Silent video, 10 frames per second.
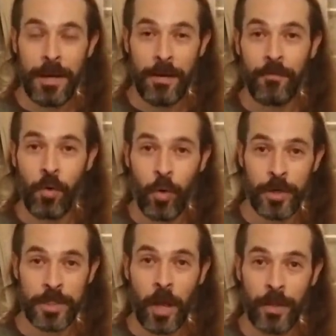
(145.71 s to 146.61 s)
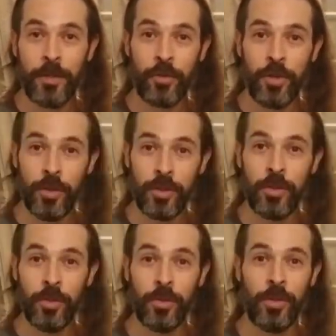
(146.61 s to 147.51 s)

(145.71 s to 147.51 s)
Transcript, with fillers: and of course I'll introduce you